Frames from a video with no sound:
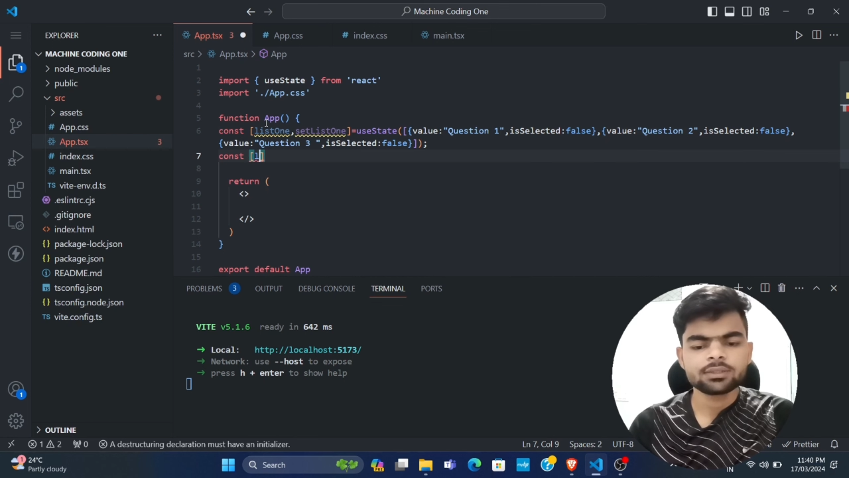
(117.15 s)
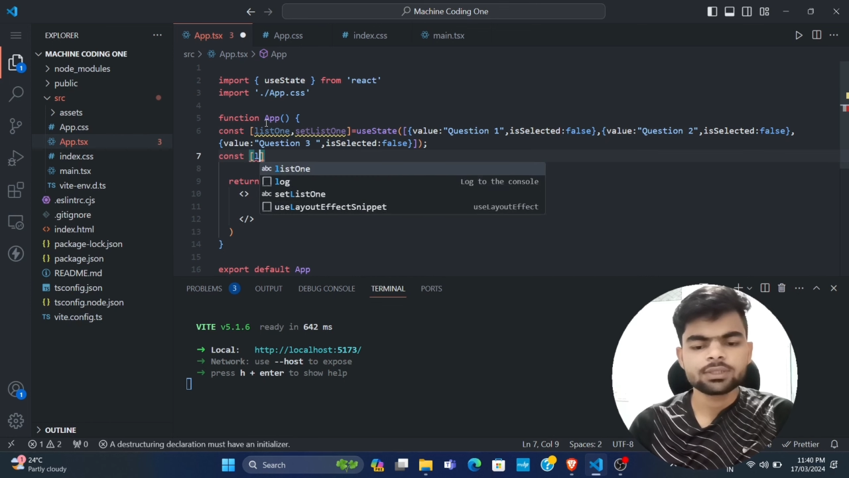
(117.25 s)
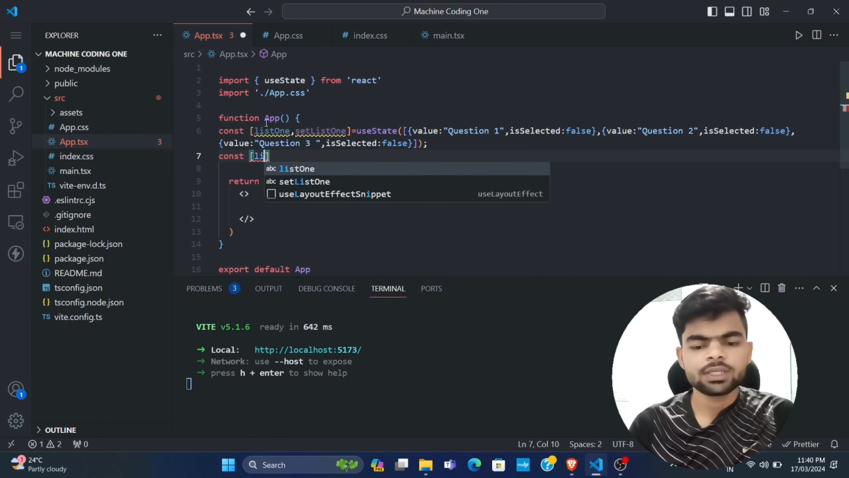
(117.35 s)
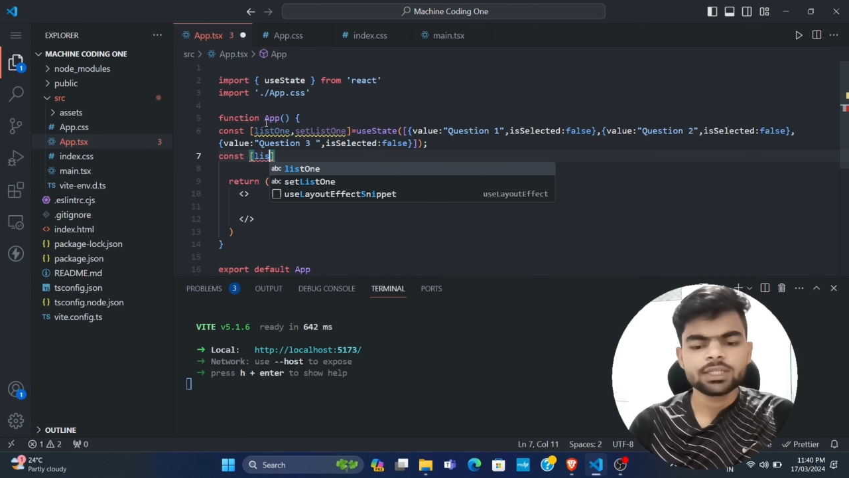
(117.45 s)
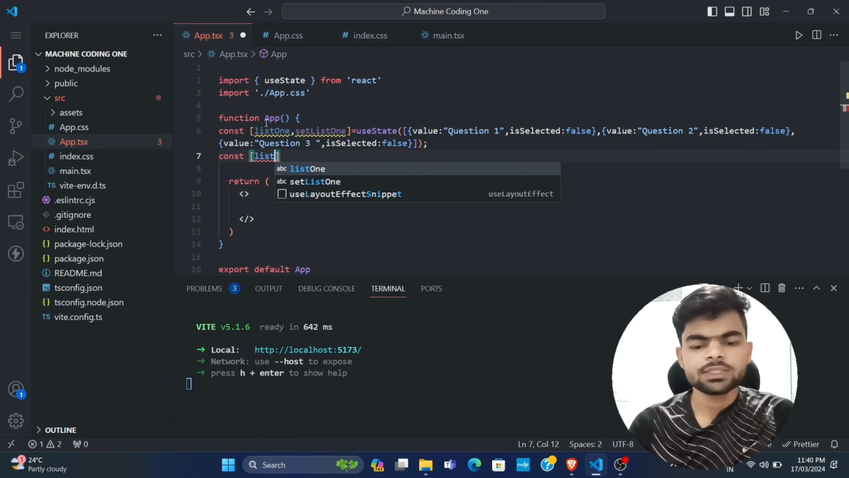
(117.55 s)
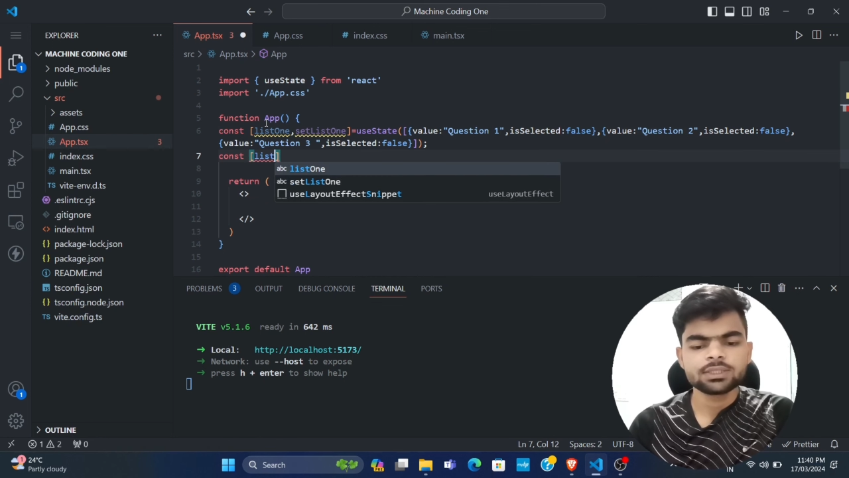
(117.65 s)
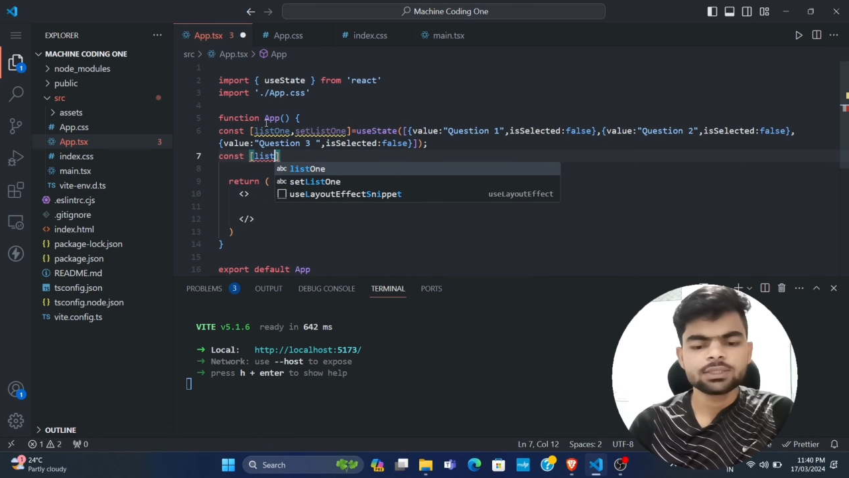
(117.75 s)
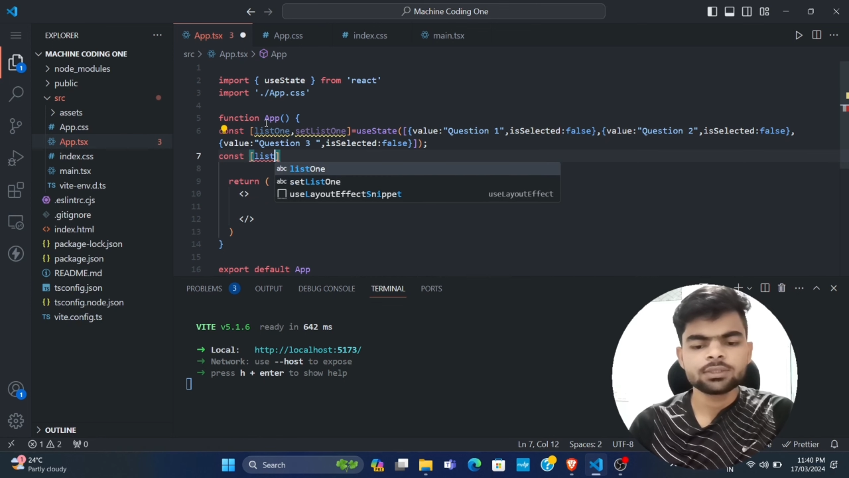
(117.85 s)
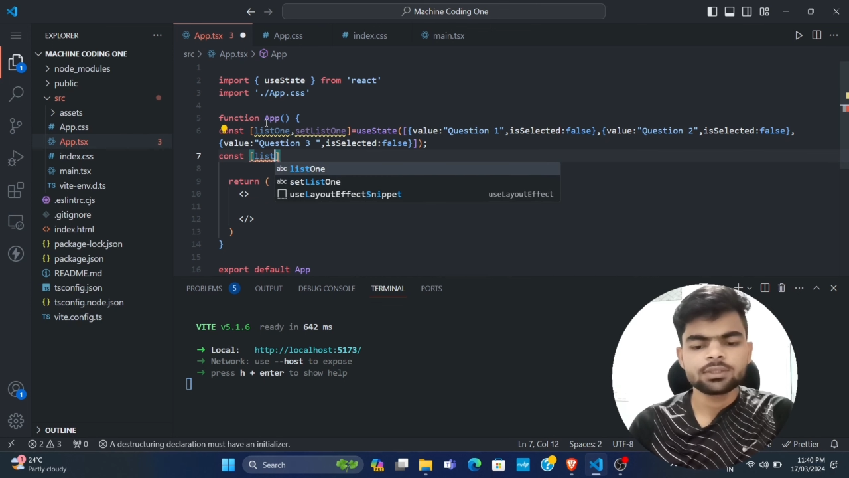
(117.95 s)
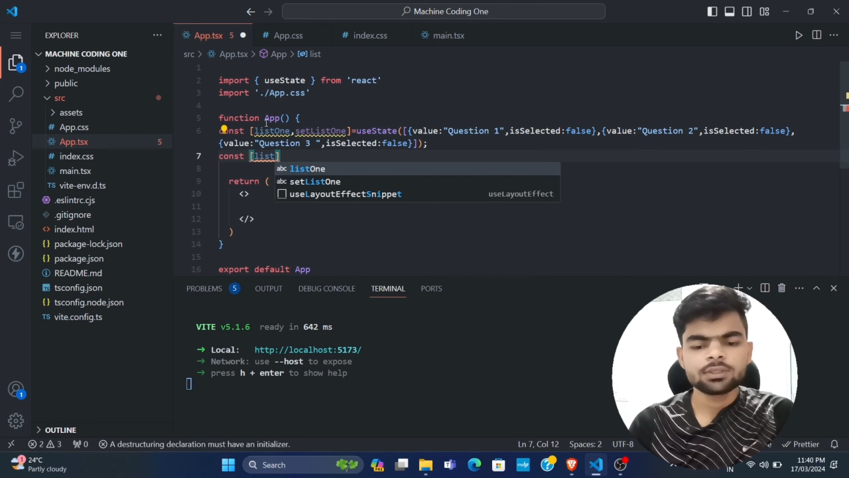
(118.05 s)
list
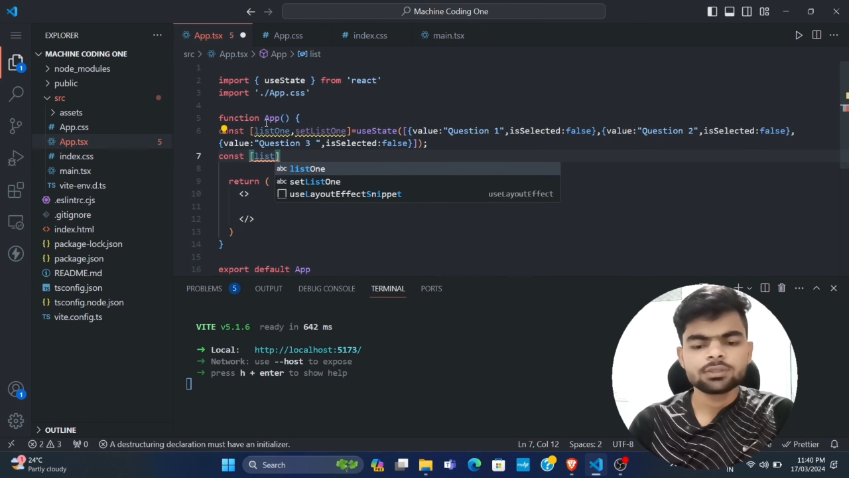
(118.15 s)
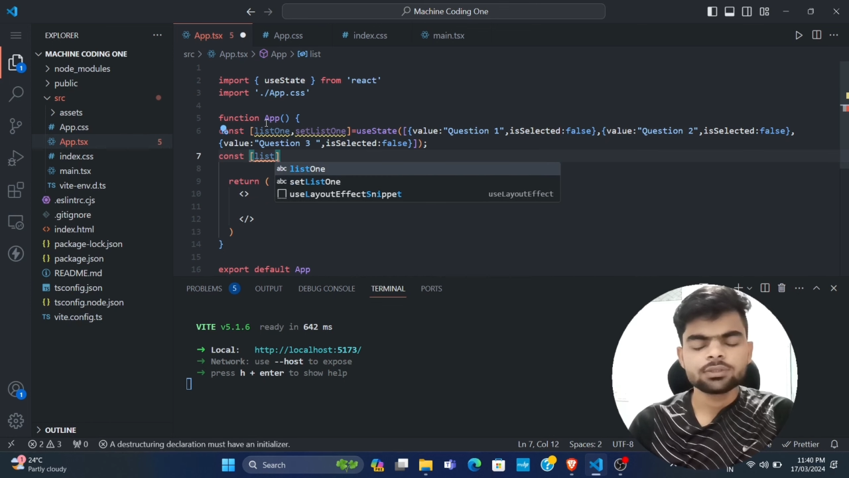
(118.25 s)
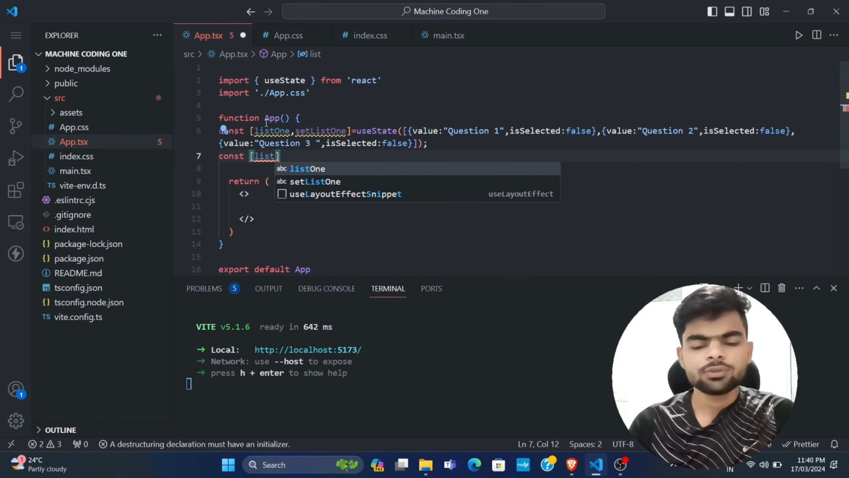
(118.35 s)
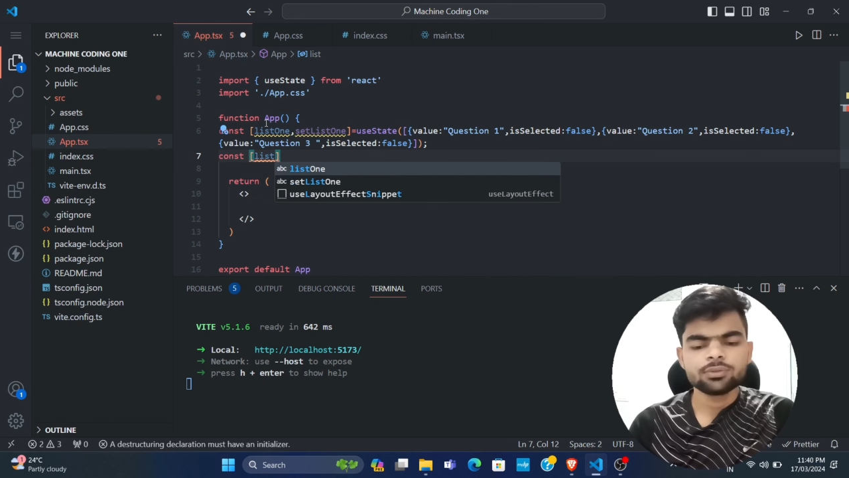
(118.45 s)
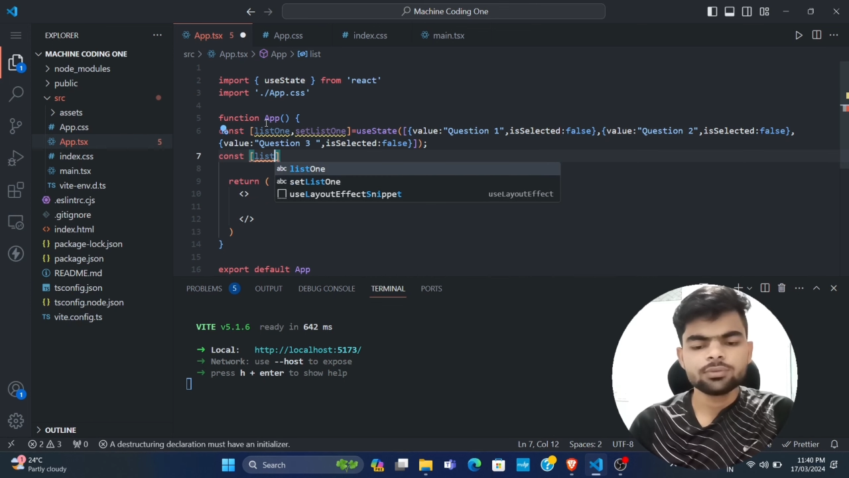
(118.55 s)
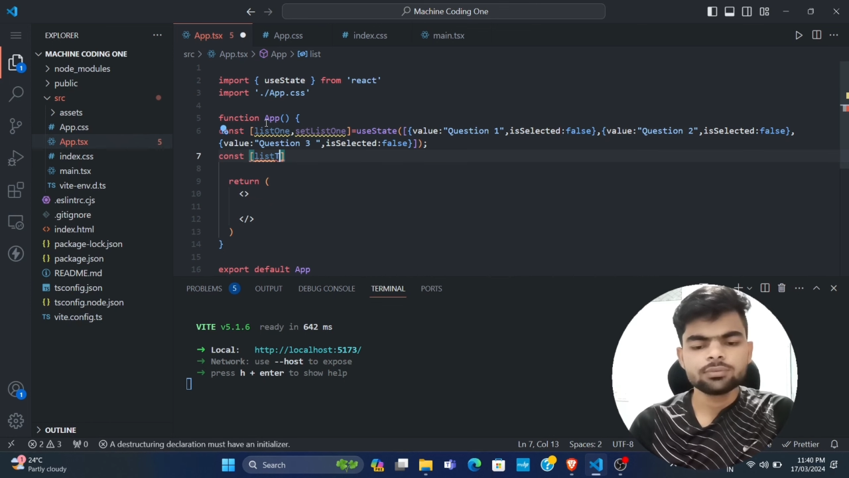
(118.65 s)
2